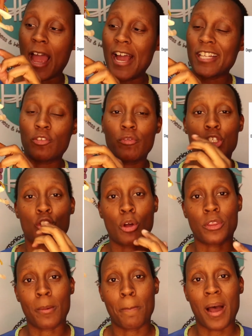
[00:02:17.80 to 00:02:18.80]
As a
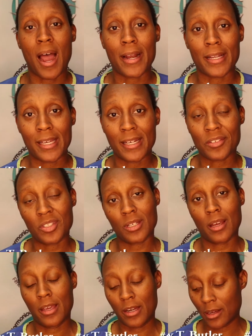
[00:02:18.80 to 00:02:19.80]
result, the body, in
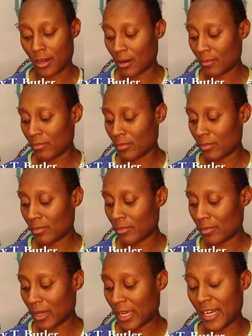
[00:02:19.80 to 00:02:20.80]
an
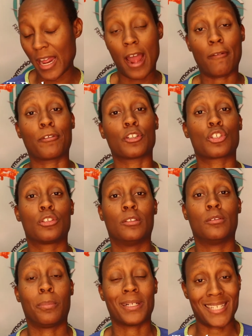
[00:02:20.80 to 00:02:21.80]
effort
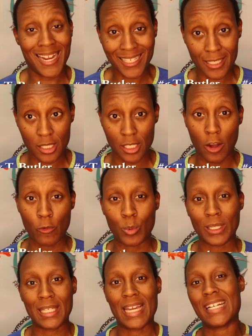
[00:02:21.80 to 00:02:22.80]
to protect itself,
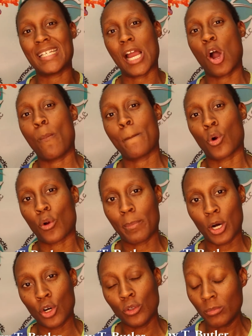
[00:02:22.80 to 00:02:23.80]
will lay down more
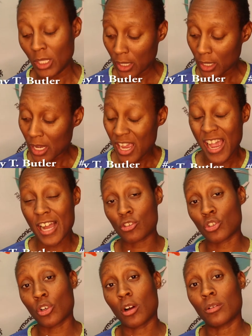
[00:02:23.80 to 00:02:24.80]
bone. As a
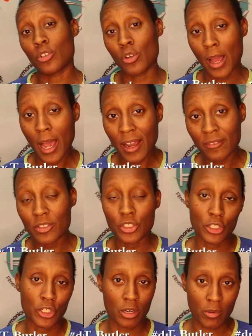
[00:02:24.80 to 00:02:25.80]
result, you have
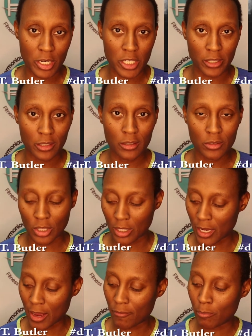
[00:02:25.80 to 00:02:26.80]
degeneration. You start
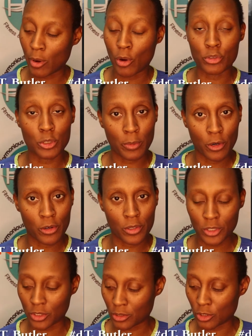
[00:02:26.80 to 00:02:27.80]
to have bone
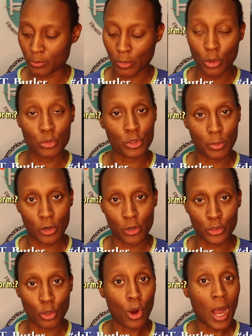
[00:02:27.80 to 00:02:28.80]
spurs
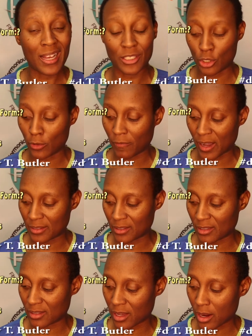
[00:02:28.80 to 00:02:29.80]
or
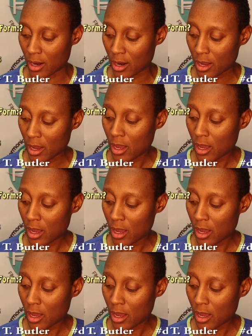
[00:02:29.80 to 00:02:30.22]
osteophysis there.